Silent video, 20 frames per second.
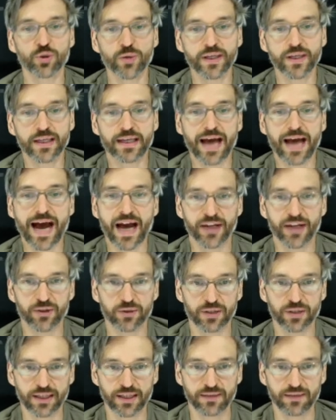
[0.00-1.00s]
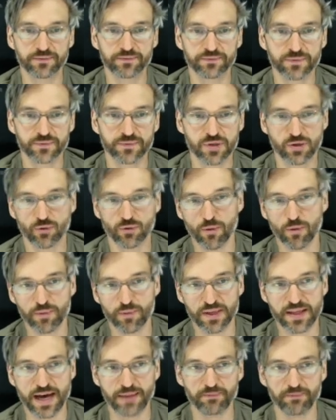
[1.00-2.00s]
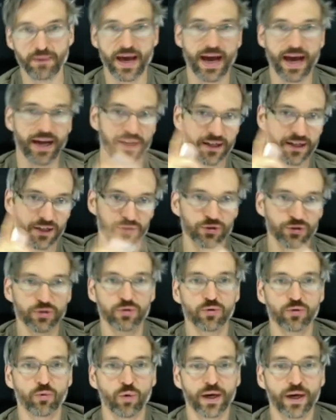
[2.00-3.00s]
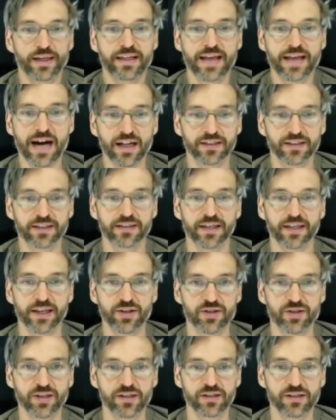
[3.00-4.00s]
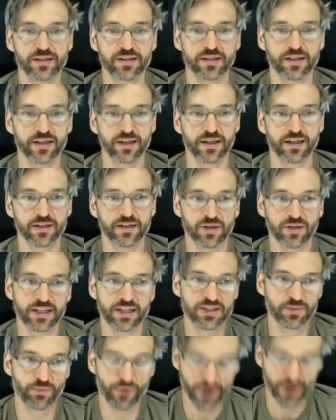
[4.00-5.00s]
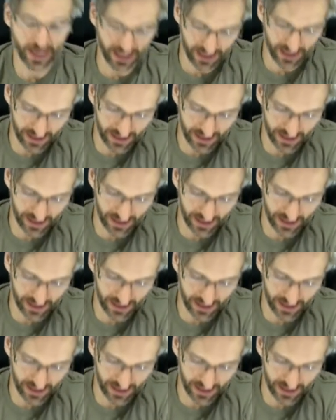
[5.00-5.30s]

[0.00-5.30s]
it annually, so it won't be that bad, and I'll do one calculation. So let's bring